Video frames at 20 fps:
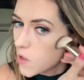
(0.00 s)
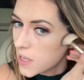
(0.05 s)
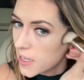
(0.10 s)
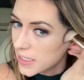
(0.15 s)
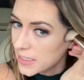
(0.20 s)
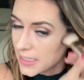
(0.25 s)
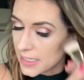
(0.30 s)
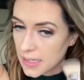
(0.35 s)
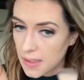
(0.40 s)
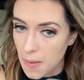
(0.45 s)

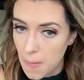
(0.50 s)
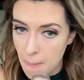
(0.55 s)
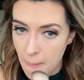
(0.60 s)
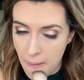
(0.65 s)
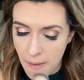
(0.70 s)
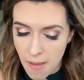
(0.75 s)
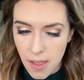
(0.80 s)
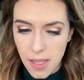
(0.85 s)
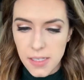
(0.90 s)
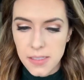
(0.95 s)
Easy.
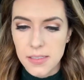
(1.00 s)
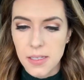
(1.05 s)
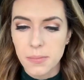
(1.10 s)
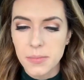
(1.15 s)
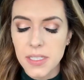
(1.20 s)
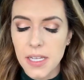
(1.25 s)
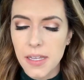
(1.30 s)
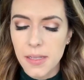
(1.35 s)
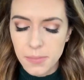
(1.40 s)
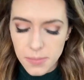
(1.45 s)

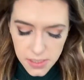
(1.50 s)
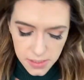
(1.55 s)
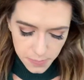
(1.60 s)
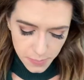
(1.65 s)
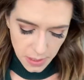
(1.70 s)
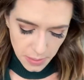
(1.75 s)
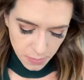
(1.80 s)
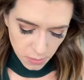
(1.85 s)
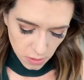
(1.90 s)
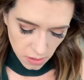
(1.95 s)
Sometimes
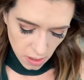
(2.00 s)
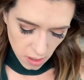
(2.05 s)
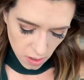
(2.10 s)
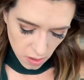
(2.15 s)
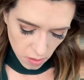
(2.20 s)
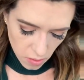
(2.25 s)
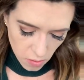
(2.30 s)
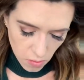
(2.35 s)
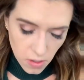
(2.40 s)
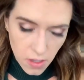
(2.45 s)
people
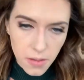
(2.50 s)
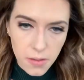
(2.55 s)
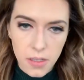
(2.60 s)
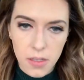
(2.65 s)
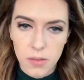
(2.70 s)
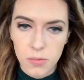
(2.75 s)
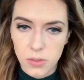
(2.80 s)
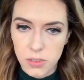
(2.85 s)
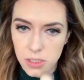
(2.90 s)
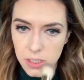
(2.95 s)
go,
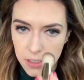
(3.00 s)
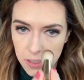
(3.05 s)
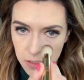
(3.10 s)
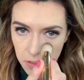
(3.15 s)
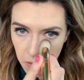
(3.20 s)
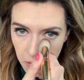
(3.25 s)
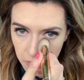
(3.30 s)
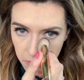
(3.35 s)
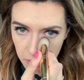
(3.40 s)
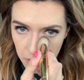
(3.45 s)
we'll just
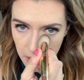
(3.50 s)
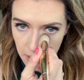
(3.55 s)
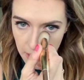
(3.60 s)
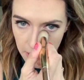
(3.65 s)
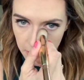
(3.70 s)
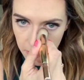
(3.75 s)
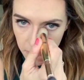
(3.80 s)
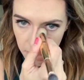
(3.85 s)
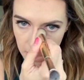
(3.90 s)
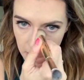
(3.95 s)
do it for the
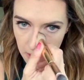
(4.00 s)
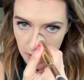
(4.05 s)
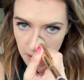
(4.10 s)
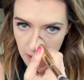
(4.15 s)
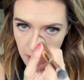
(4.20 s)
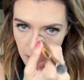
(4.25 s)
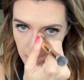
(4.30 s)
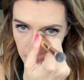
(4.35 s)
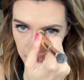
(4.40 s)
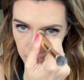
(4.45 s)
heck of it.
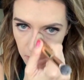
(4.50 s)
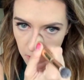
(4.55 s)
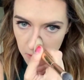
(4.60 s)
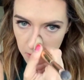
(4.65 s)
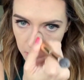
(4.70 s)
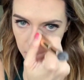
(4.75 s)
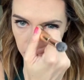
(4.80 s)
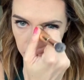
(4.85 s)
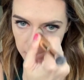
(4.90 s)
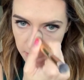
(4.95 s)
You
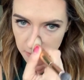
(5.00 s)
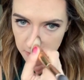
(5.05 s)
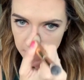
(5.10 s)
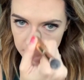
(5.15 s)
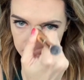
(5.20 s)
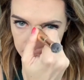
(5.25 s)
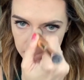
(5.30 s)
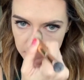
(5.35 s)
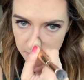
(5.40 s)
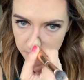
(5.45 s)
can go down the
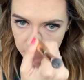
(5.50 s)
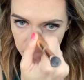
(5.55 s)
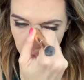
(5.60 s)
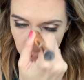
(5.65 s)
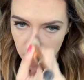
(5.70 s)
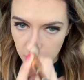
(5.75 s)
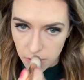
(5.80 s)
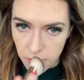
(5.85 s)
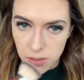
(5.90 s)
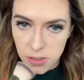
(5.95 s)
sides of your
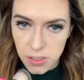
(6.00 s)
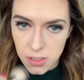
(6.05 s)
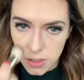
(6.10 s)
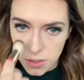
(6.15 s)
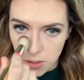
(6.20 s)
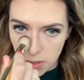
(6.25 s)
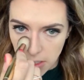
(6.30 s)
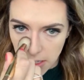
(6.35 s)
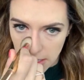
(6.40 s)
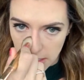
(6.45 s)
nose to
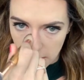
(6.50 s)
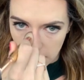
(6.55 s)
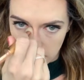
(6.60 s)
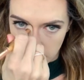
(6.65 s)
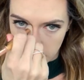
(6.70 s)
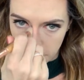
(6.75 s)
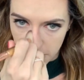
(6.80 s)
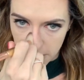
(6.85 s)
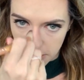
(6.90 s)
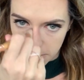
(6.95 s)
create a
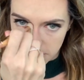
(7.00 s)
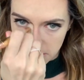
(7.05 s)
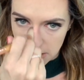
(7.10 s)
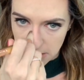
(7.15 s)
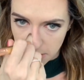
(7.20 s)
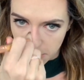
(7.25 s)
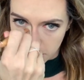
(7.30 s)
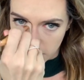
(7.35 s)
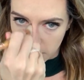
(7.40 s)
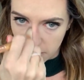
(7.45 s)
little bit
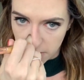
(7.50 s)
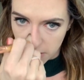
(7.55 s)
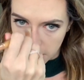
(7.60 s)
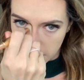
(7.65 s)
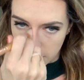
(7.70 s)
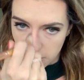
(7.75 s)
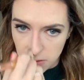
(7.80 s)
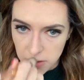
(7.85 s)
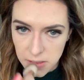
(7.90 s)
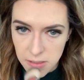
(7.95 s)
slimmer of a
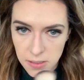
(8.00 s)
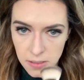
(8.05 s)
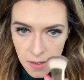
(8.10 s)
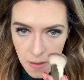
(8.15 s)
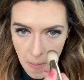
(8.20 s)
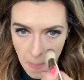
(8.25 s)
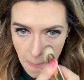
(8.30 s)
nose.